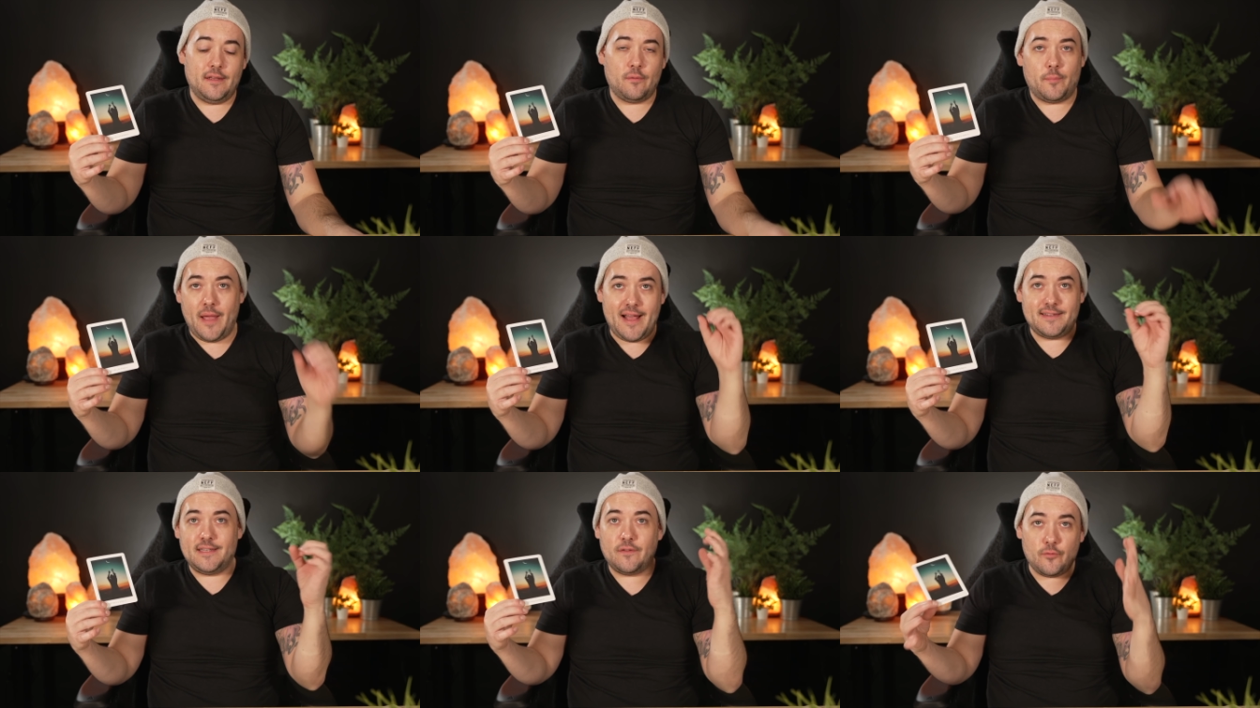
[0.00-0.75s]
We're
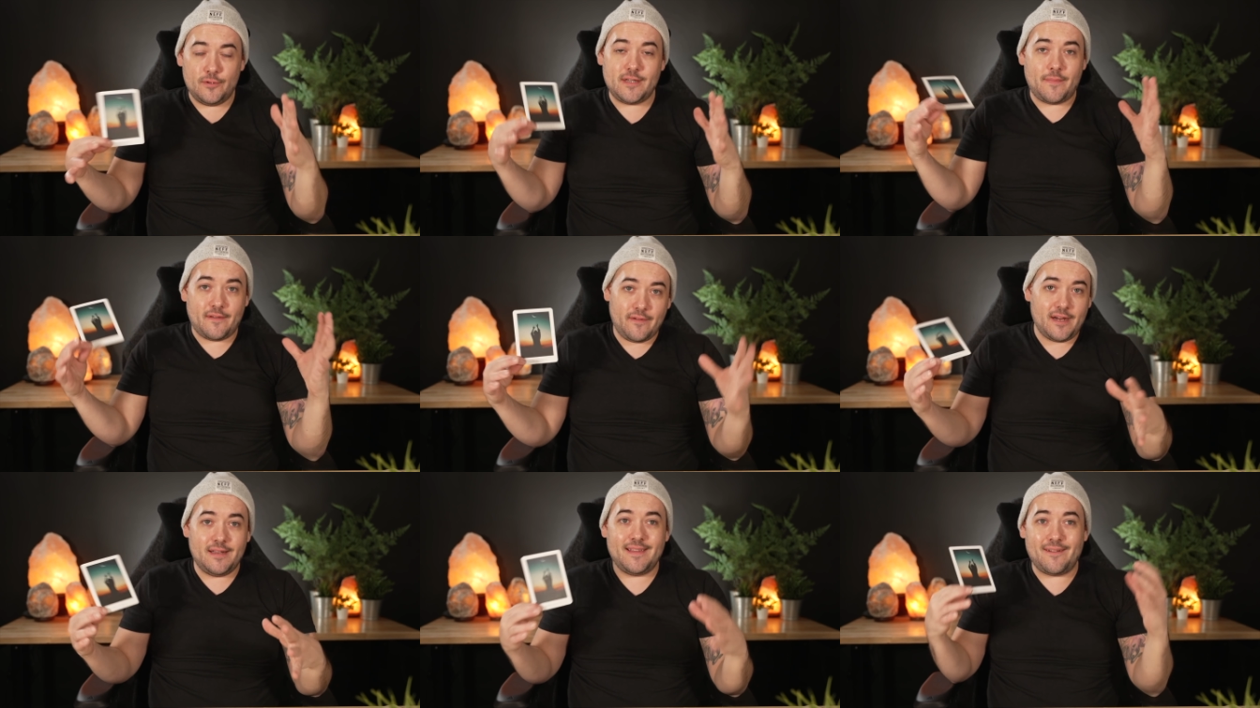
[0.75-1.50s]
passing through something
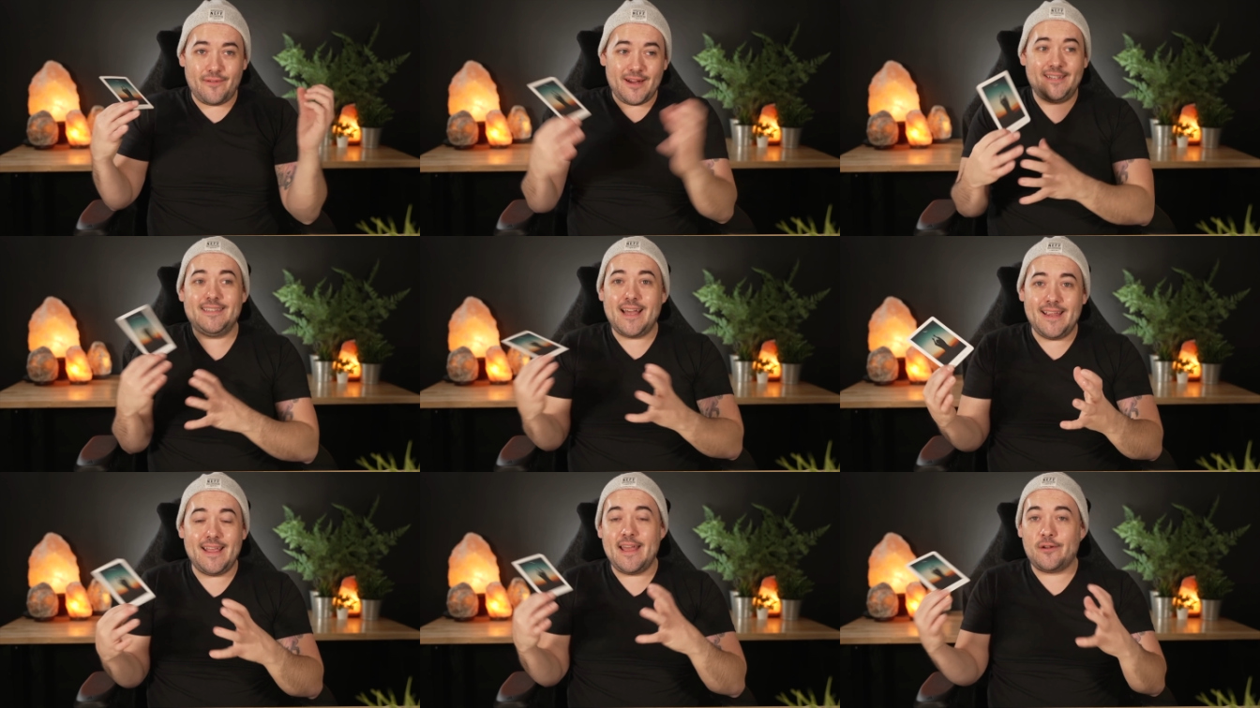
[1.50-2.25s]
very, like a very
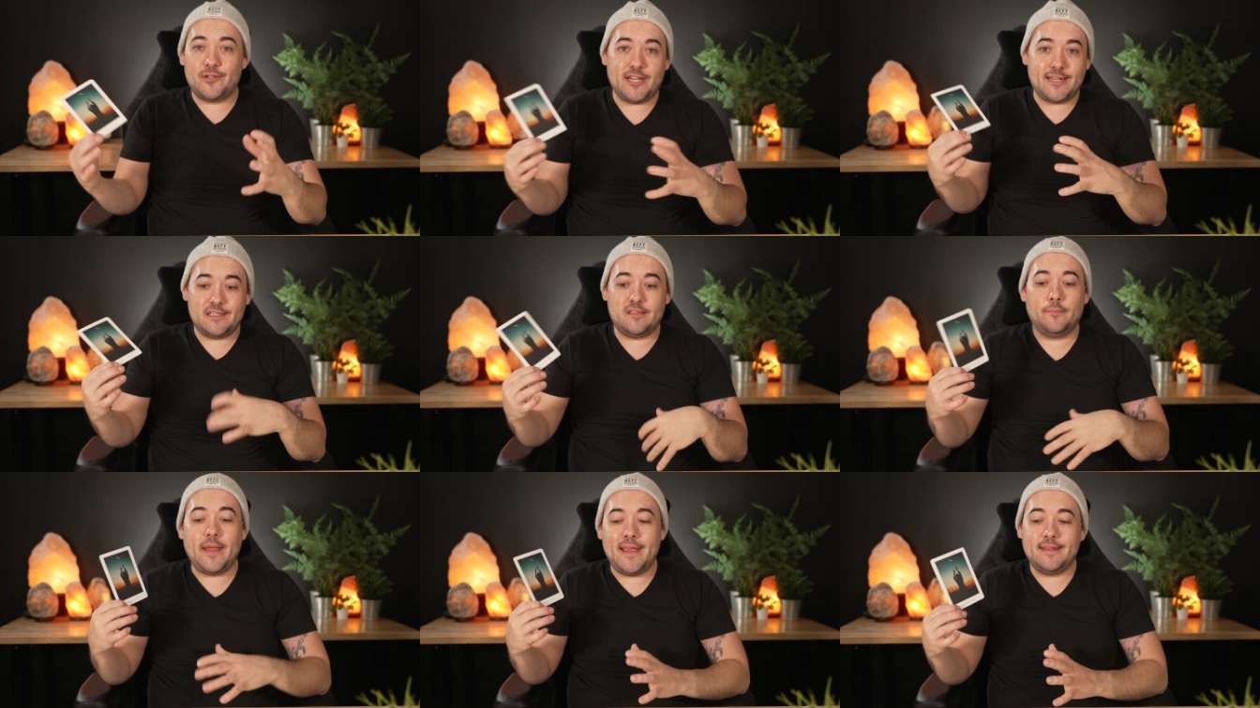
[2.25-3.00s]
tight, energetic
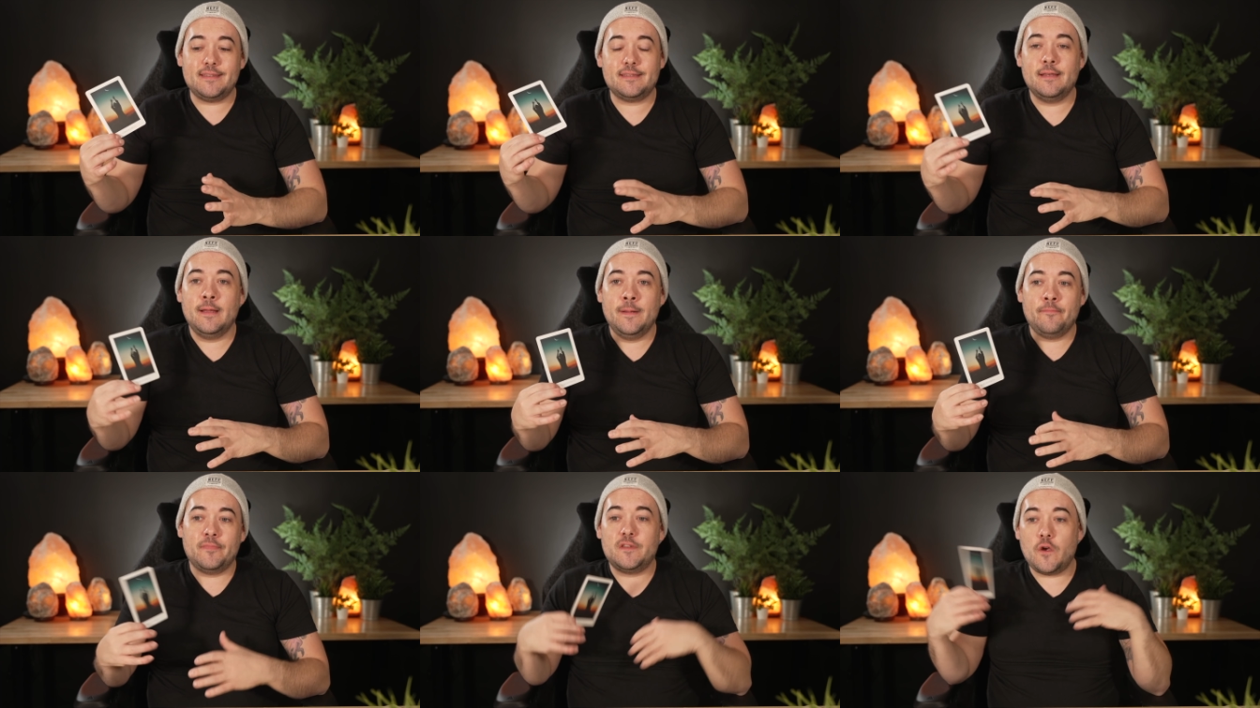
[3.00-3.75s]
space.
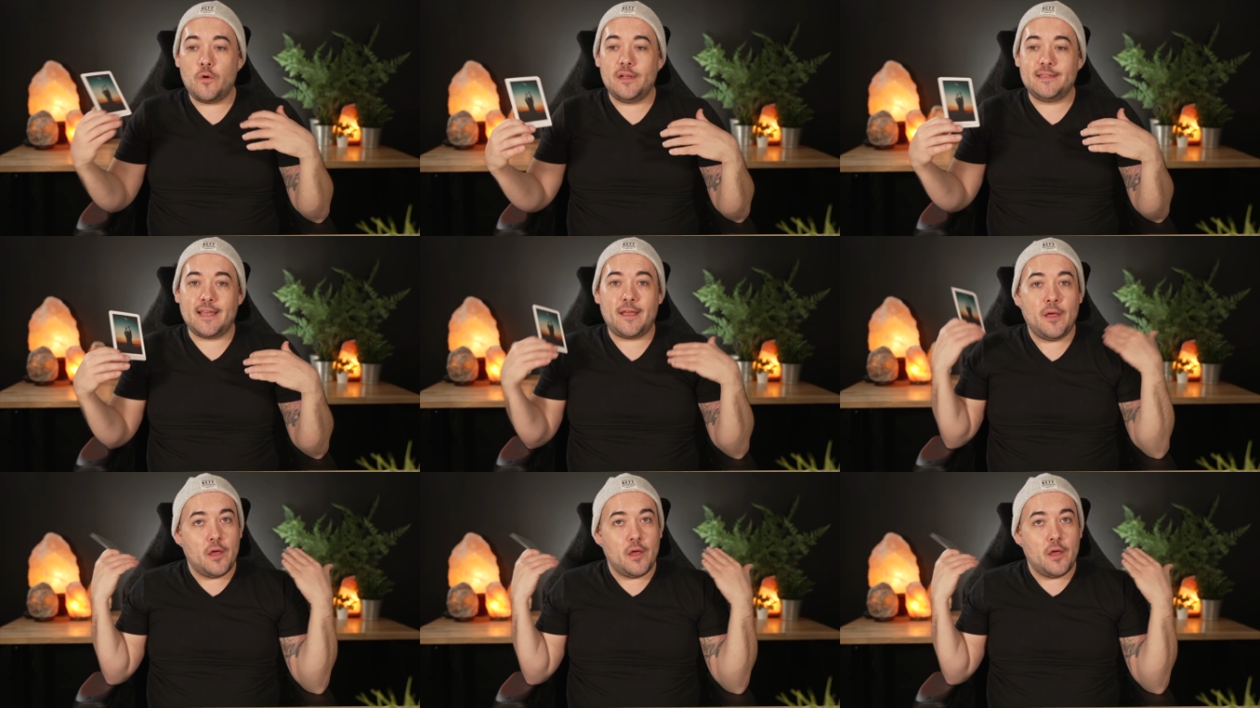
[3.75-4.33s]
So, it's like